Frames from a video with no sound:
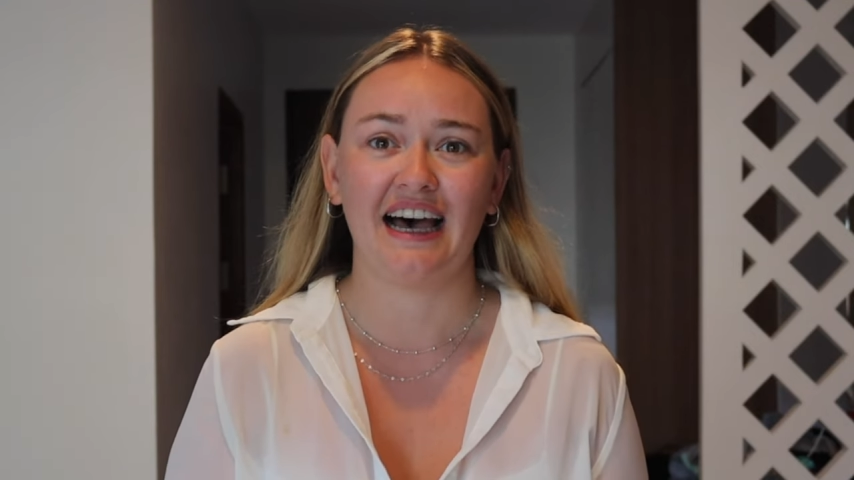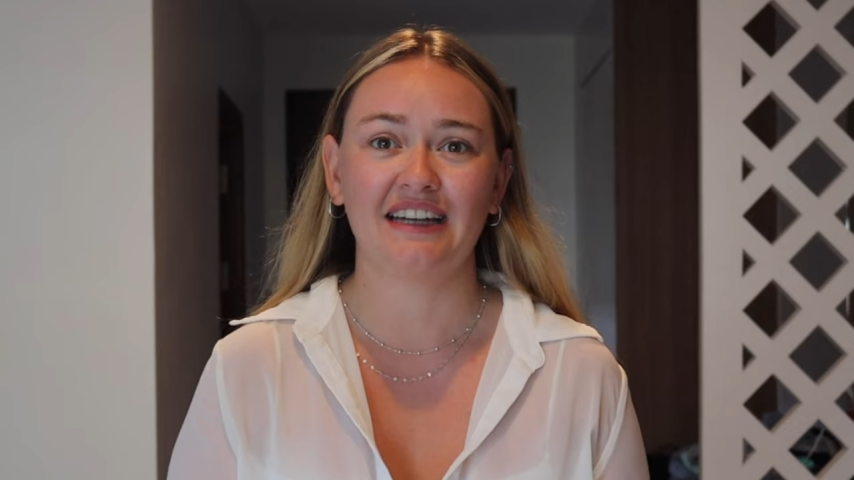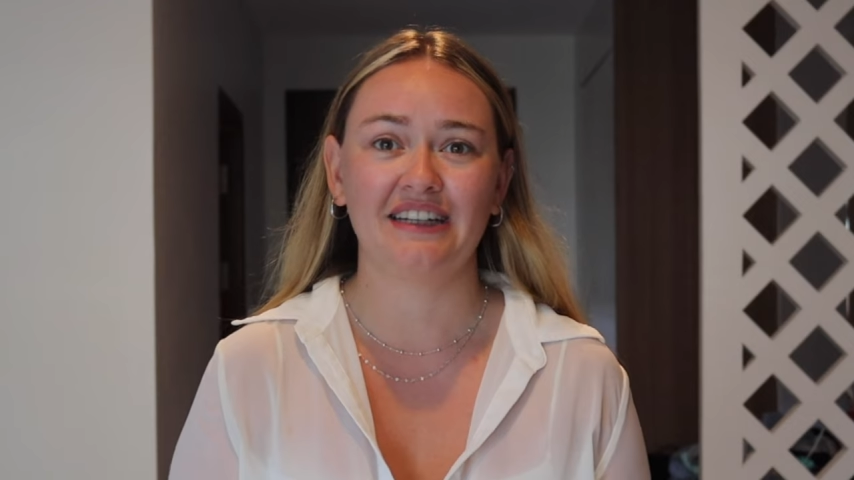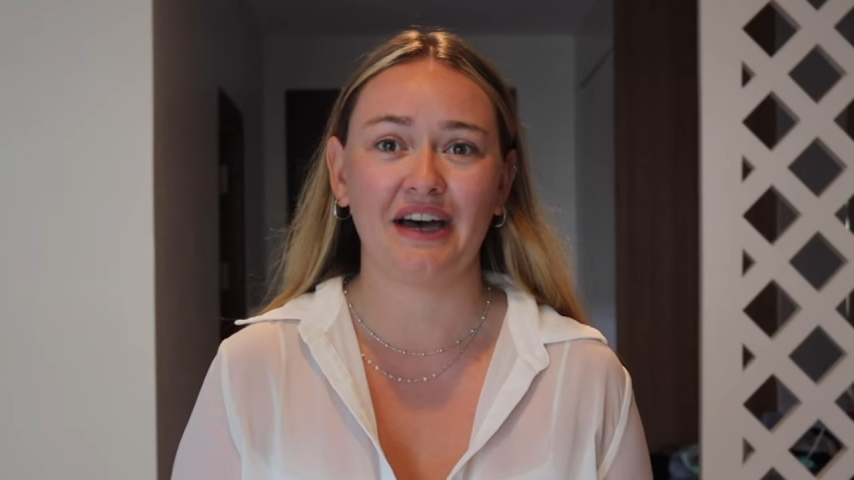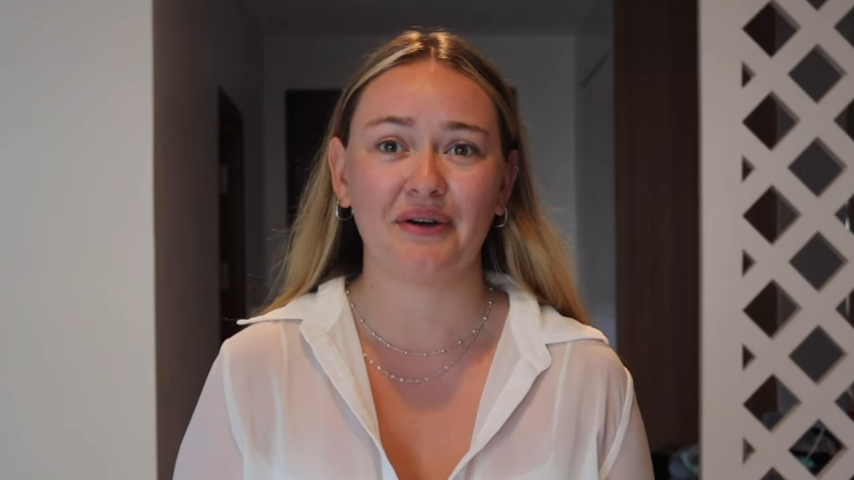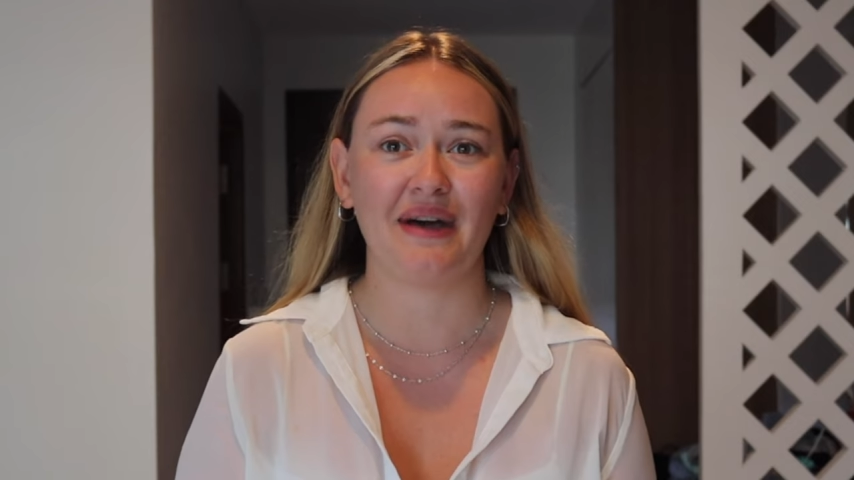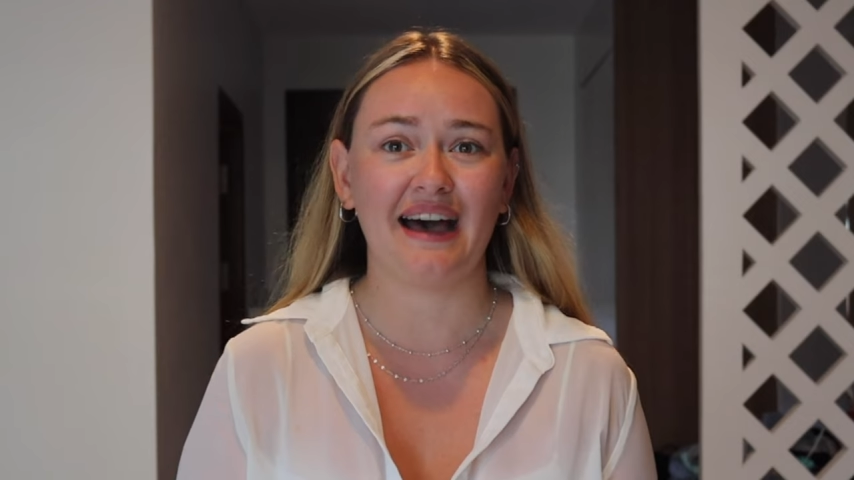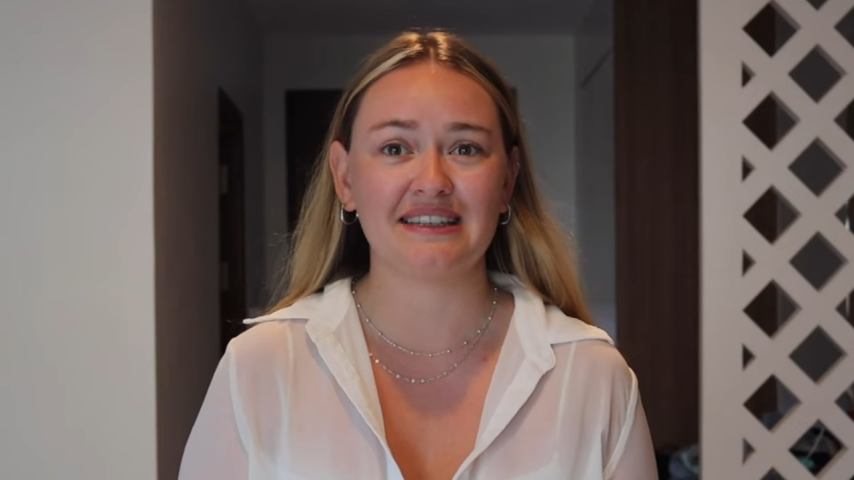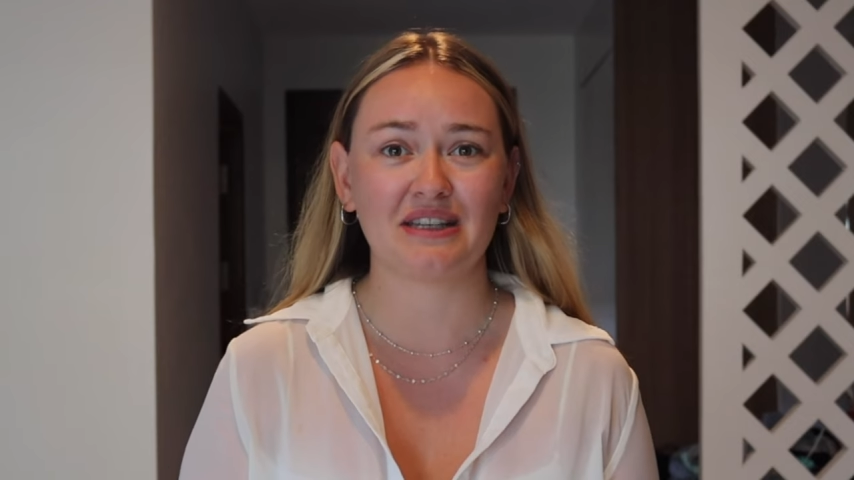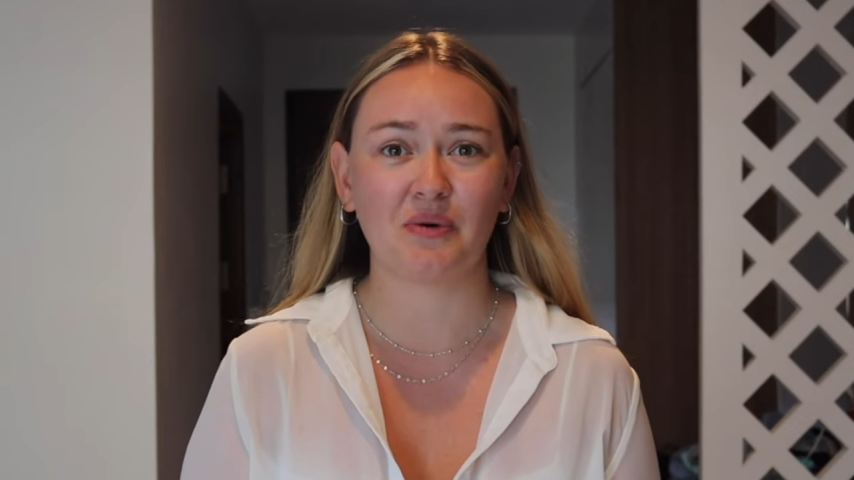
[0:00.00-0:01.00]
and now
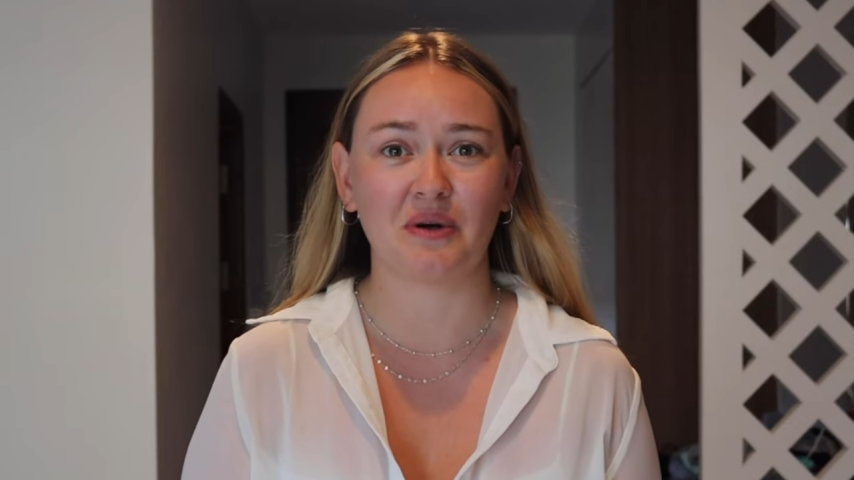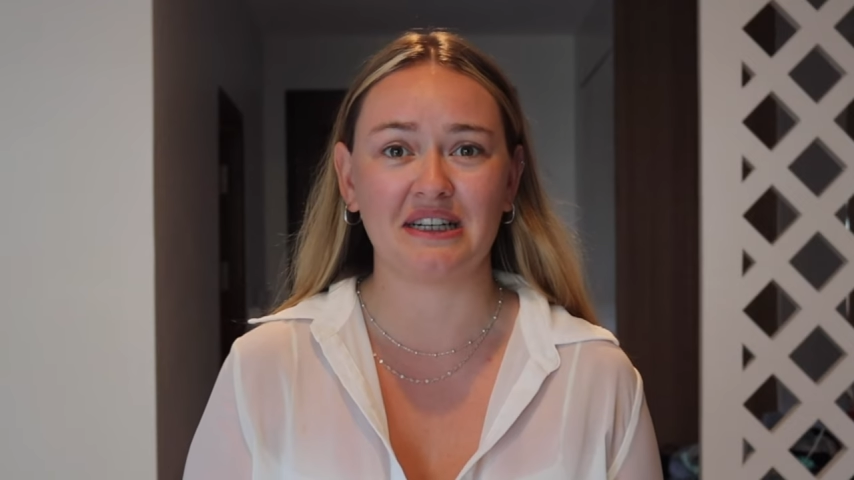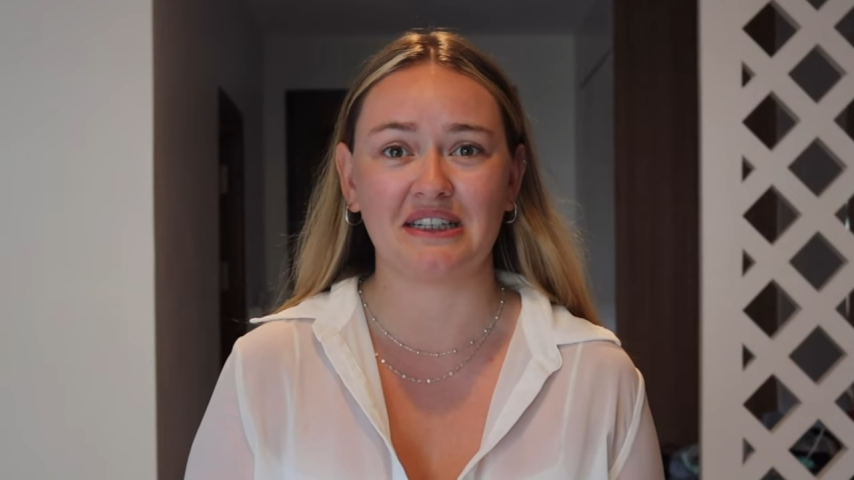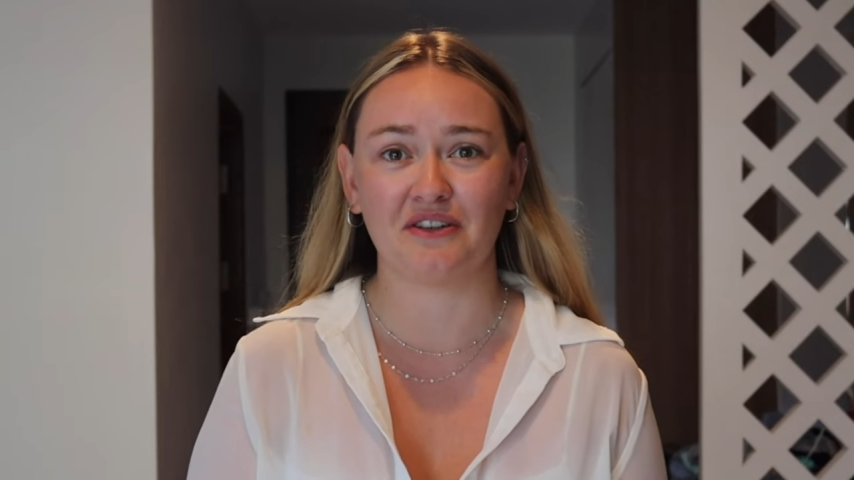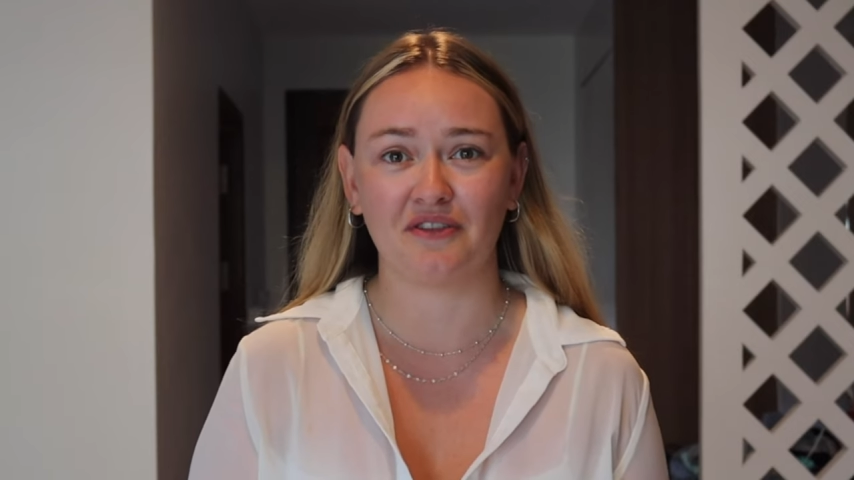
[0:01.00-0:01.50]
as the coordinator